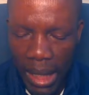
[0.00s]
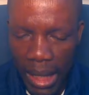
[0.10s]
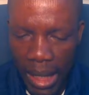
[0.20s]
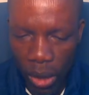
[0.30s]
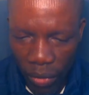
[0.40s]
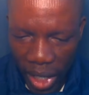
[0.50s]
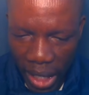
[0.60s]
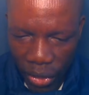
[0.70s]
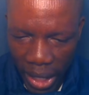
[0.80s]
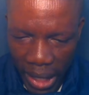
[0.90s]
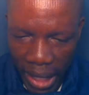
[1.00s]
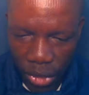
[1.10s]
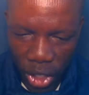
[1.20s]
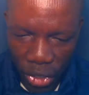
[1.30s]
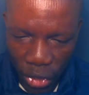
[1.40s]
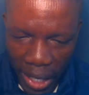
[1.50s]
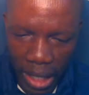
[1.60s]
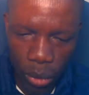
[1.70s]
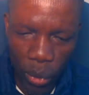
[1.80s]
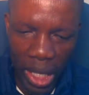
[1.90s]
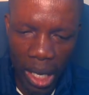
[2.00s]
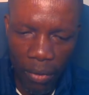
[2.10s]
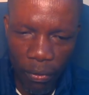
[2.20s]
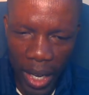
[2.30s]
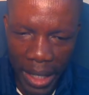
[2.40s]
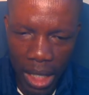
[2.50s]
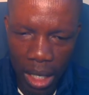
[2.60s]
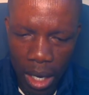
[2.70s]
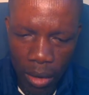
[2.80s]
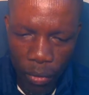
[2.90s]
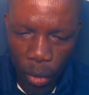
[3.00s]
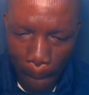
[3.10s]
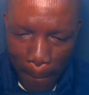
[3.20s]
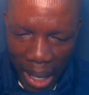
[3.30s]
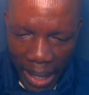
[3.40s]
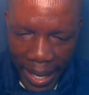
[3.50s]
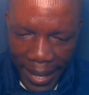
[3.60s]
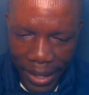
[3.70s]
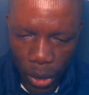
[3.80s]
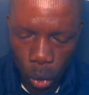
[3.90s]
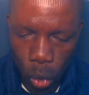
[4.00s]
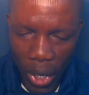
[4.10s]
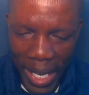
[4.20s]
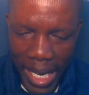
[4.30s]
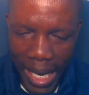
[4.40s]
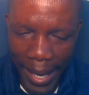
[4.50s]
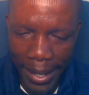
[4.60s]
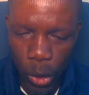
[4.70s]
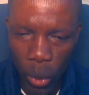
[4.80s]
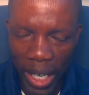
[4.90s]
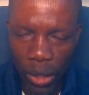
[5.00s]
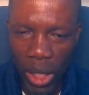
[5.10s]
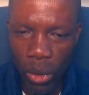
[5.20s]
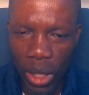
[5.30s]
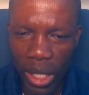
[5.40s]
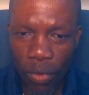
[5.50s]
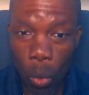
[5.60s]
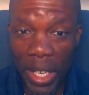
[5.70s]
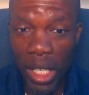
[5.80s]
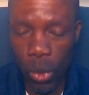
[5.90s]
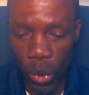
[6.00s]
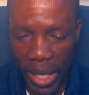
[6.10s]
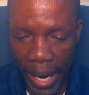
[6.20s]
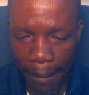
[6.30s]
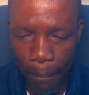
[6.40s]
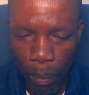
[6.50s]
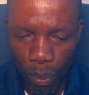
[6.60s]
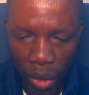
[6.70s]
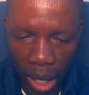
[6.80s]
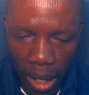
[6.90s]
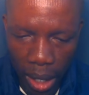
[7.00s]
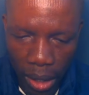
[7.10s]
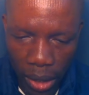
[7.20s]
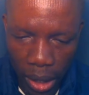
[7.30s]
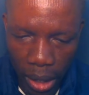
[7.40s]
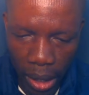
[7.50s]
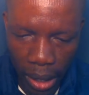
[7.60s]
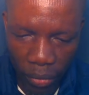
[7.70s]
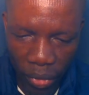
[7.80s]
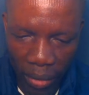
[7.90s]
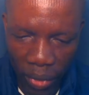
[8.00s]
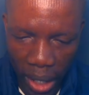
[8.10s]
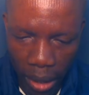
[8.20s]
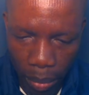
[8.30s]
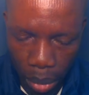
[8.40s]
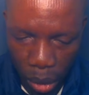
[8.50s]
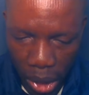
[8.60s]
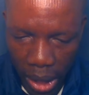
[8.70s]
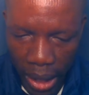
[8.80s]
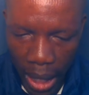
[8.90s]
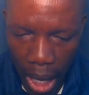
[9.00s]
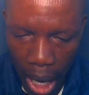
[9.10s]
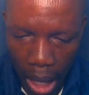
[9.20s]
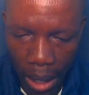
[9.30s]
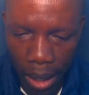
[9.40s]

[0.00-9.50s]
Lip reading: South African rand exchange rate with effect from Monday 29 July 2024, which is today. Then they put their